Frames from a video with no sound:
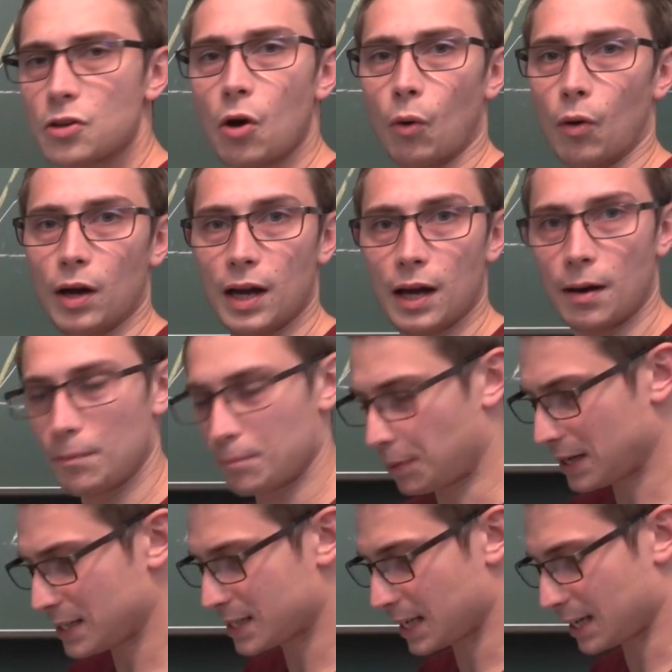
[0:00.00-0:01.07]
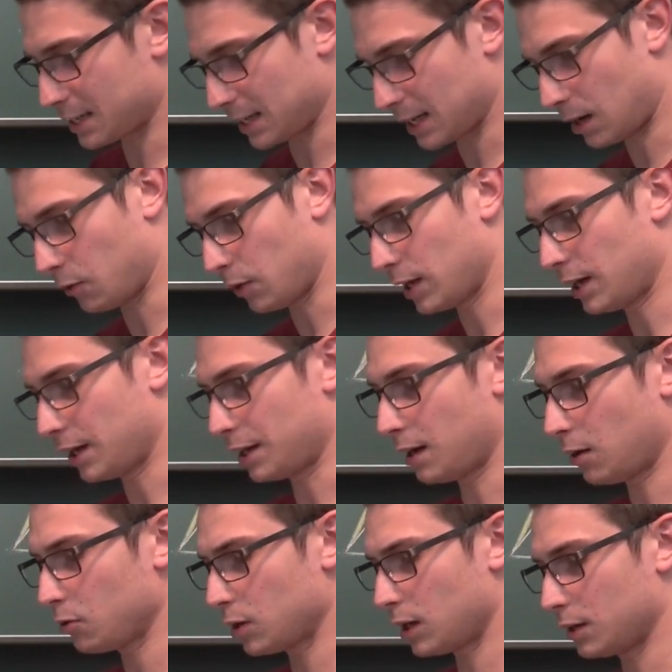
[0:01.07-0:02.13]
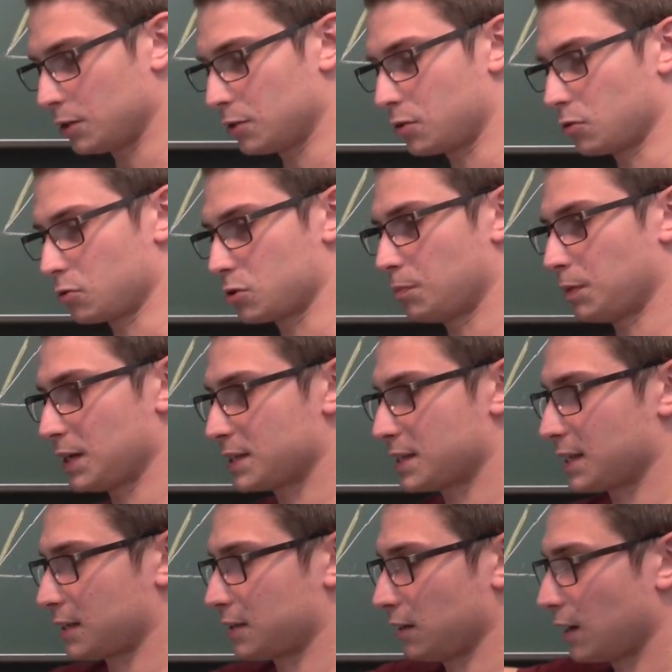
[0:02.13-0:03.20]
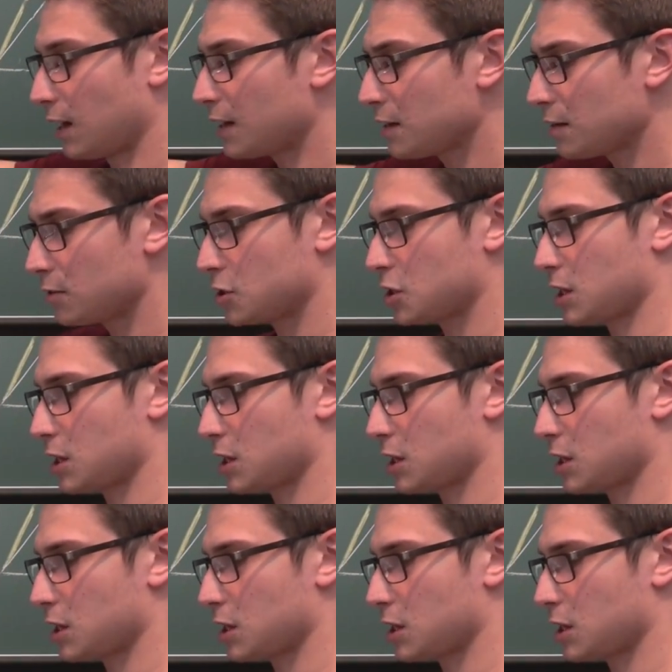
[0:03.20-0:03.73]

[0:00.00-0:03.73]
go, um, bisecting our line. How are you going to bisect the line?